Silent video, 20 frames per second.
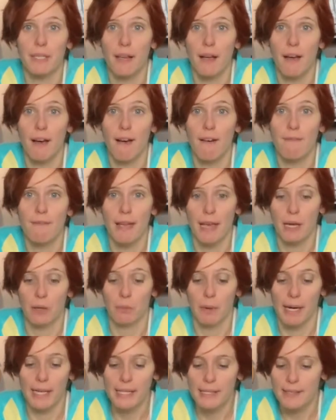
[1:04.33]
of egg
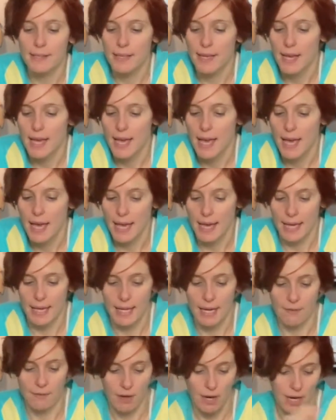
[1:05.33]
whites, and
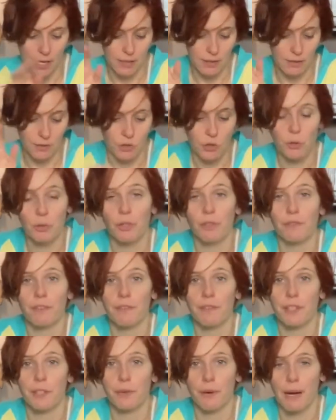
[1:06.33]
I've got 250
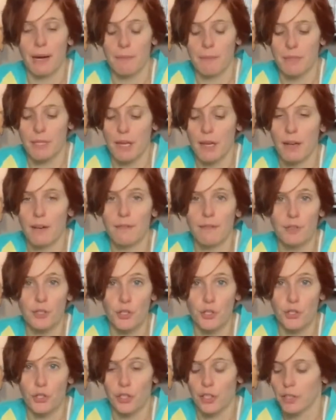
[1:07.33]
grams of
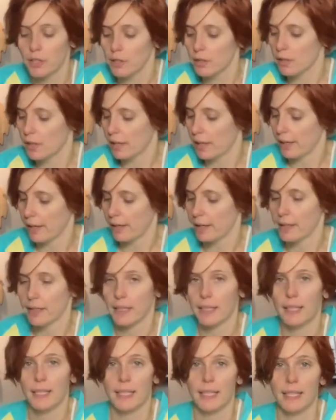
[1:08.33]
sugar and
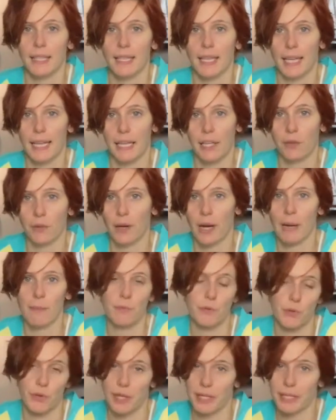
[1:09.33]
80 grams
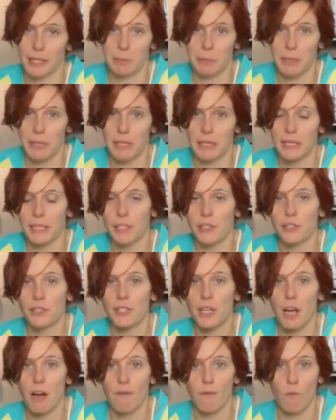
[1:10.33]
or 80 milliliters
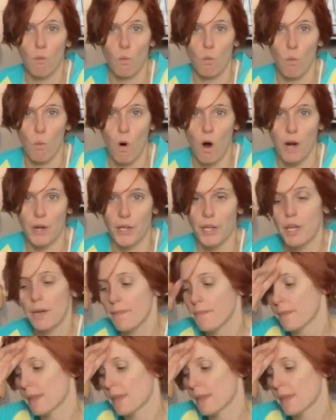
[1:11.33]
of water.